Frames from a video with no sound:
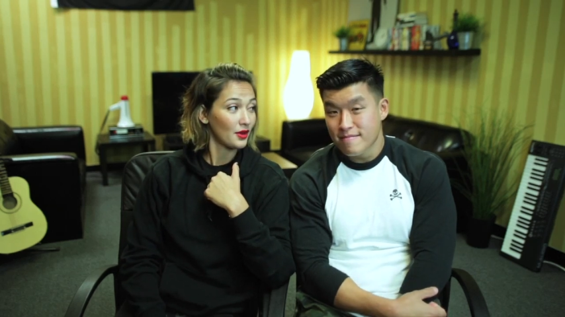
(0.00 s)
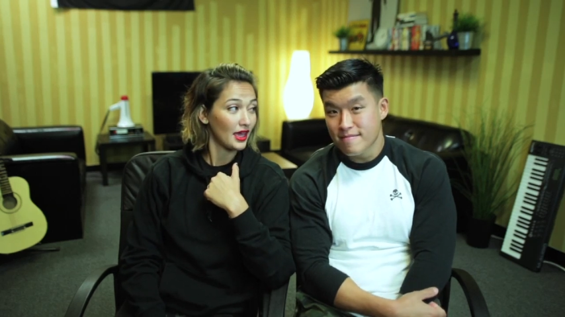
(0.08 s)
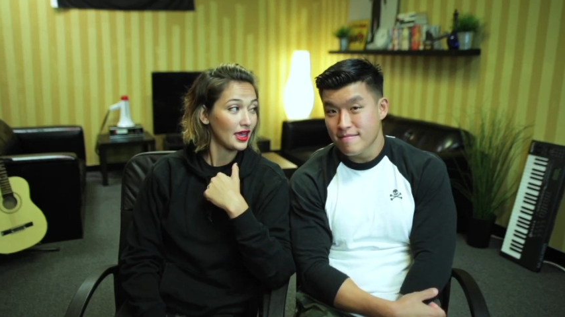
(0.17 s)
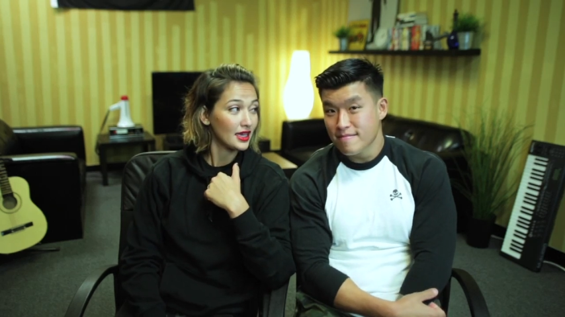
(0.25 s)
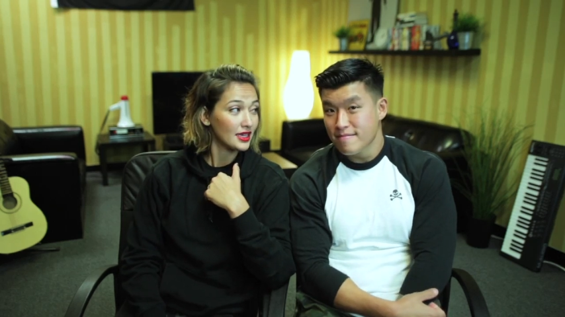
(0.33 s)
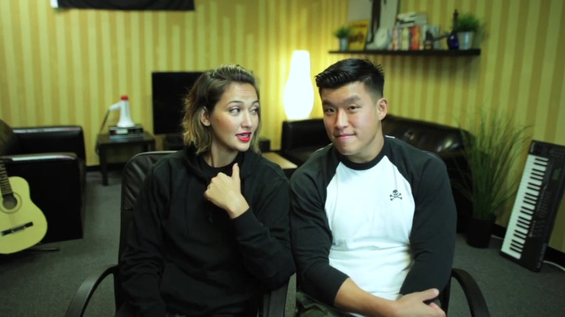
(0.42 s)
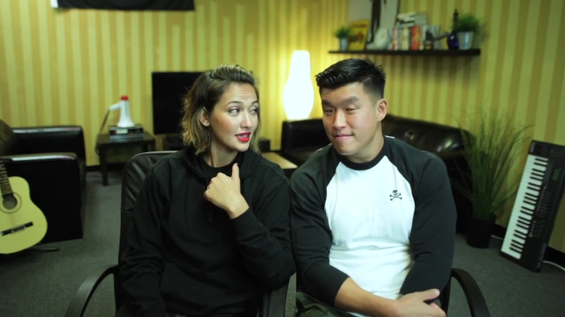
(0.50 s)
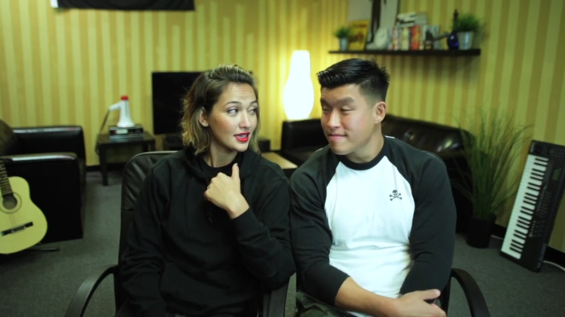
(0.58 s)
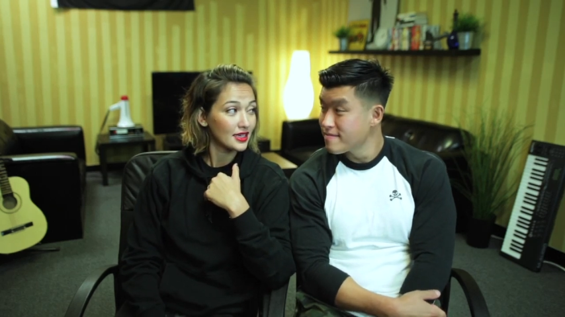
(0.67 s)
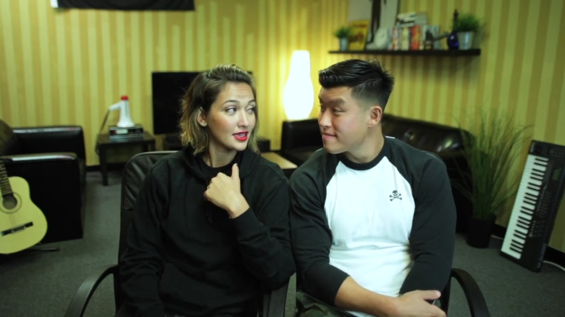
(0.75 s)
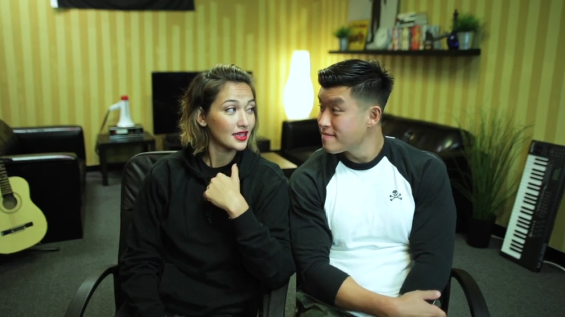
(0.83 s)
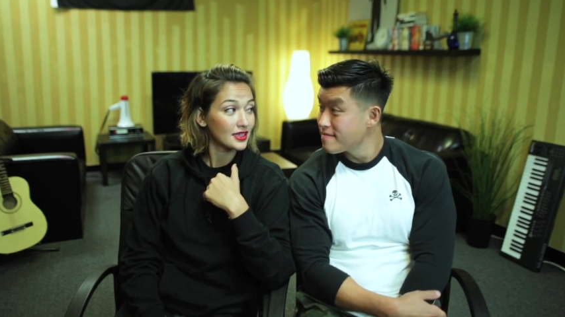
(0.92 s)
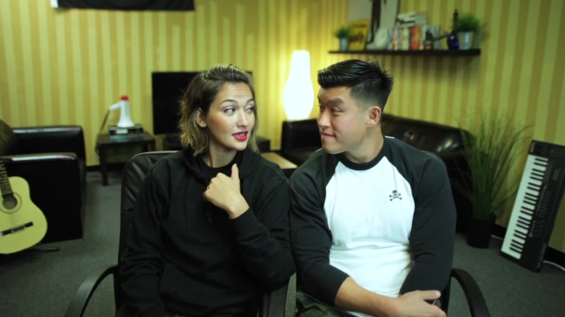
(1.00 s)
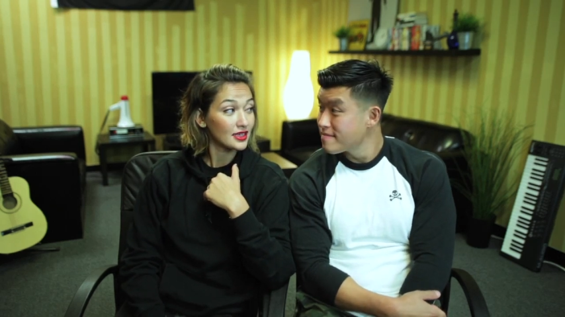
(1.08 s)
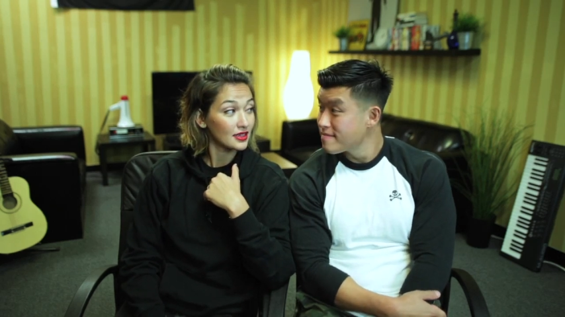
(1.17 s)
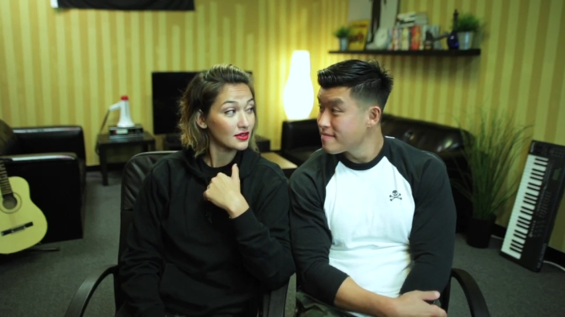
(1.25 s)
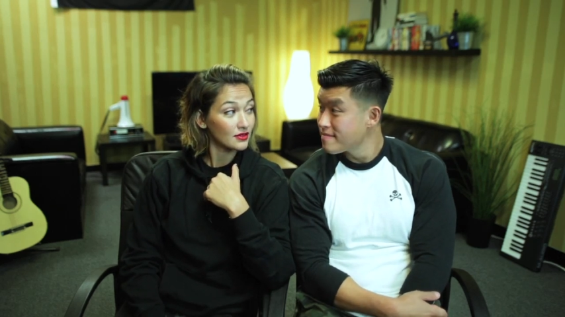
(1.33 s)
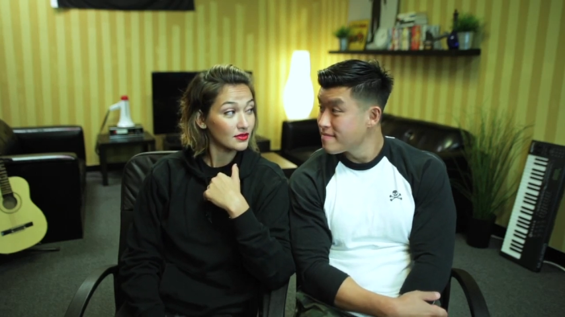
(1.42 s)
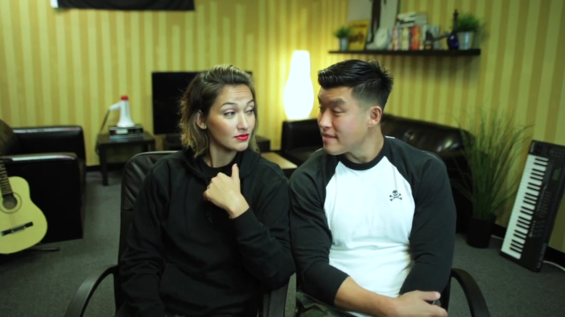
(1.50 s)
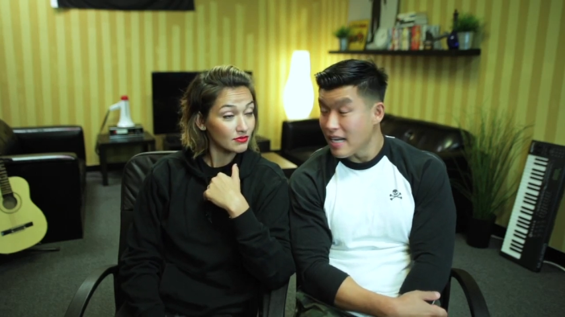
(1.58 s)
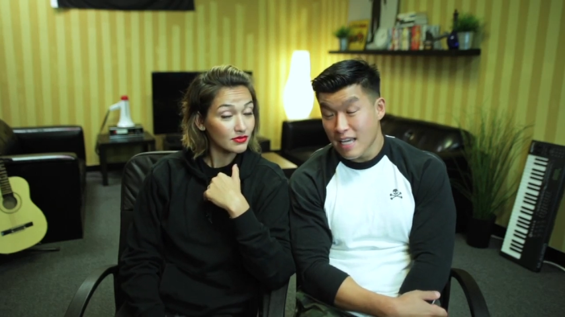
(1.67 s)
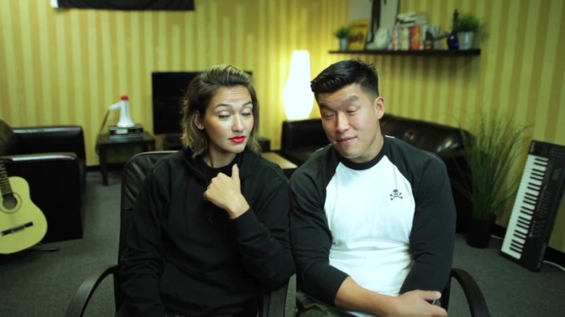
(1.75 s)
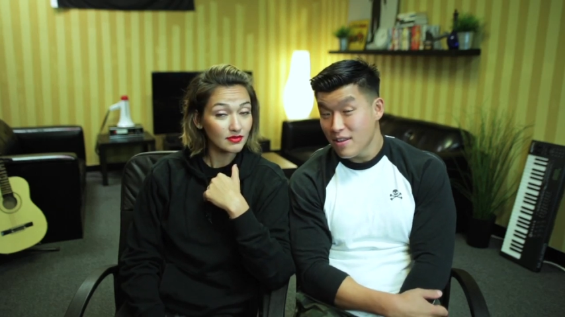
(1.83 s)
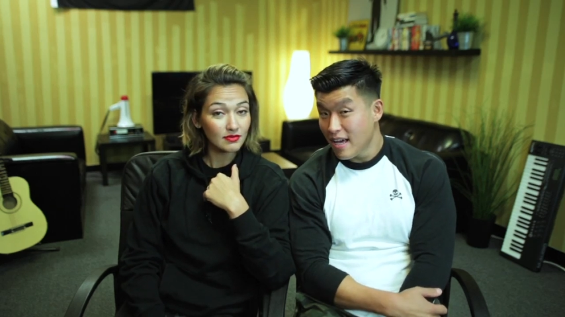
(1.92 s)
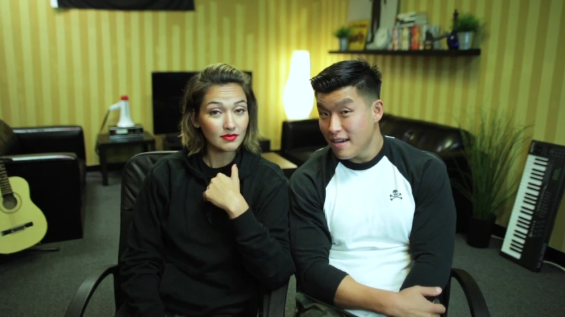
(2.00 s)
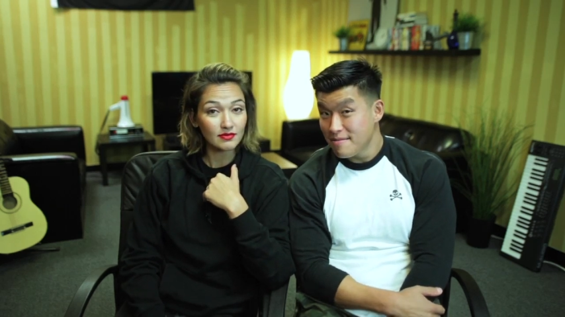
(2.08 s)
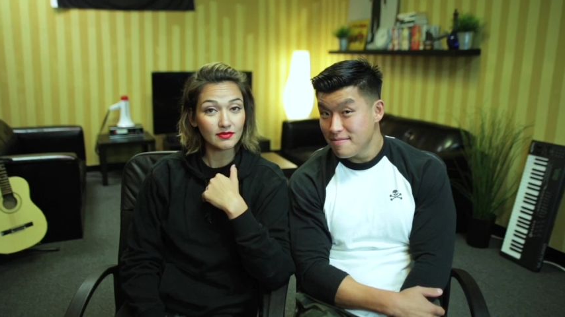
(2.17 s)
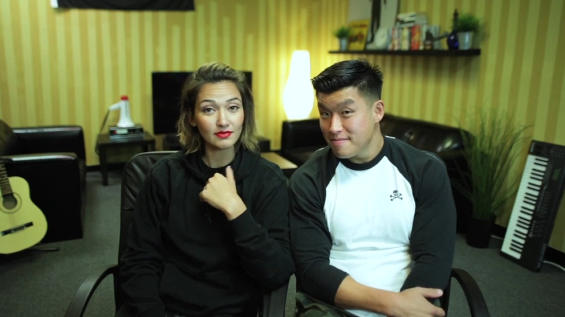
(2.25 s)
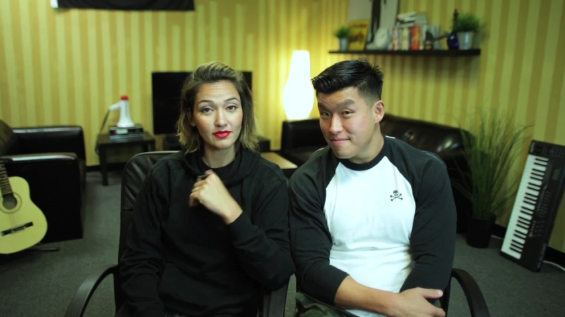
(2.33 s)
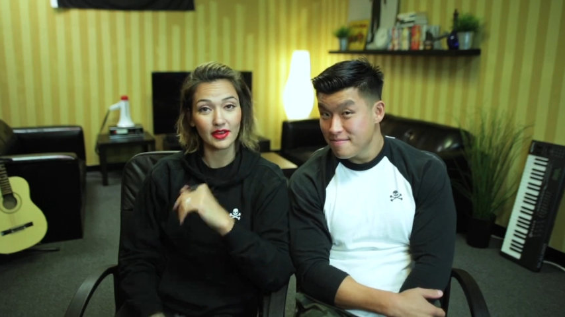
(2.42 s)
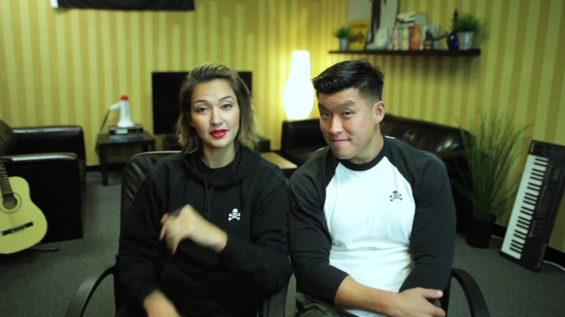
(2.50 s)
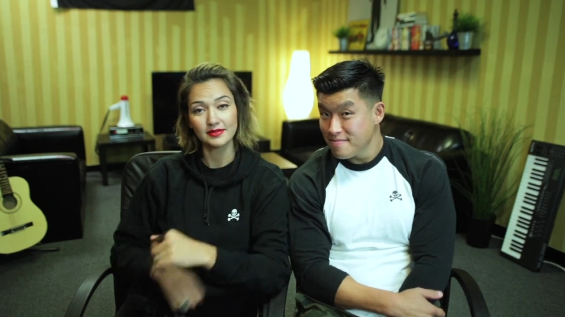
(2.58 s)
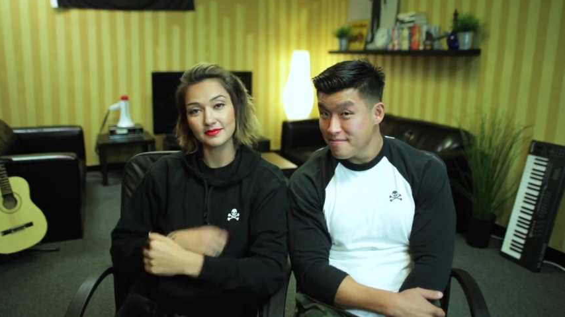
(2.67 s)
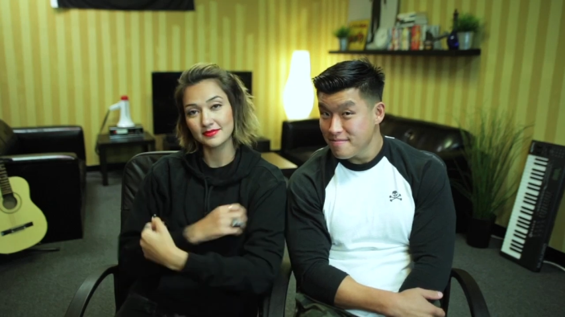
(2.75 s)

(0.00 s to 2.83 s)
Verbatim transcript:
Speaker 1: okay?
Speaker 2: I give you that.
Speaker 1: Fine.